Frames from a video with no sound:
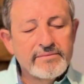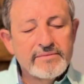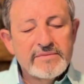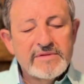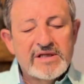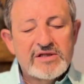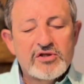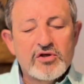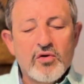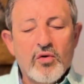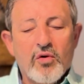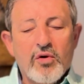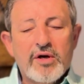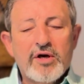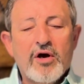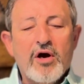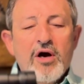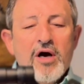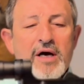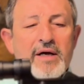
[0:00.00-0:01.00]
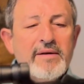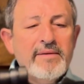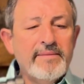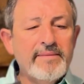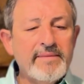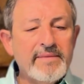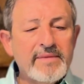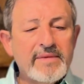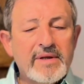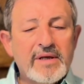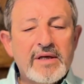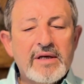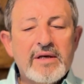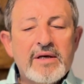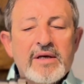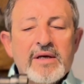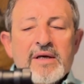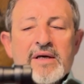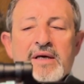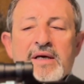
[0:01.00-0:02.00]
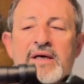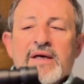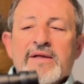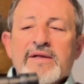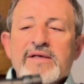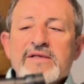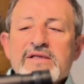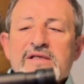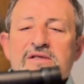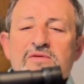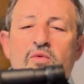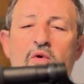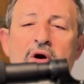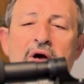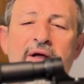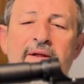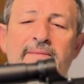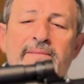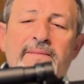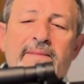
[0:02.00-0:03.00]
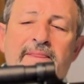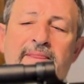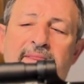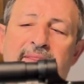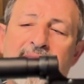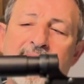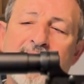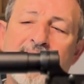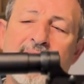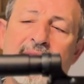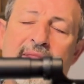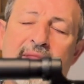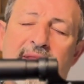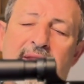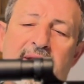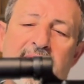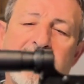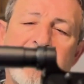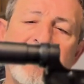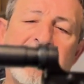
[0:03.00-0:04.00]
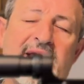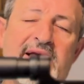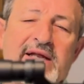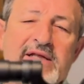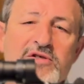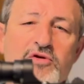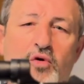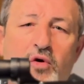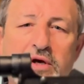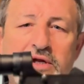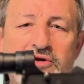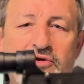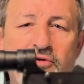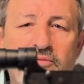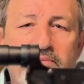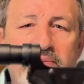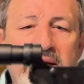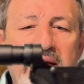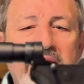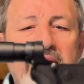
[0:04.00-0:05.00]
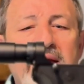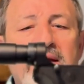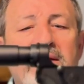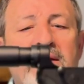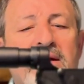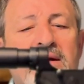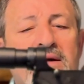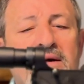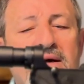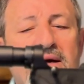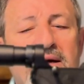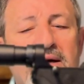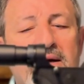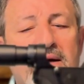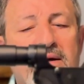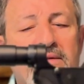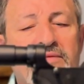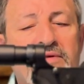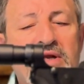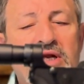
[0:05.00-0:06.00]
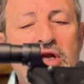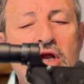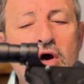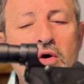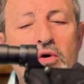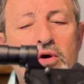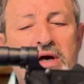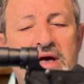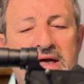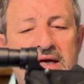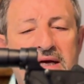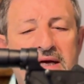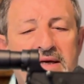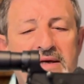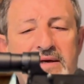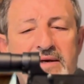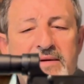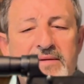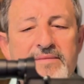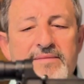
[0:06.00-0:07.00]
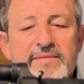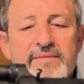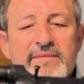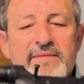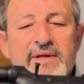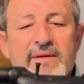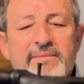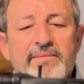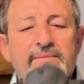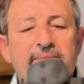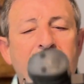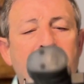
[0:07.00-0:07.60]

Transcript: that's going on. This is one that is going to be the lower end, the,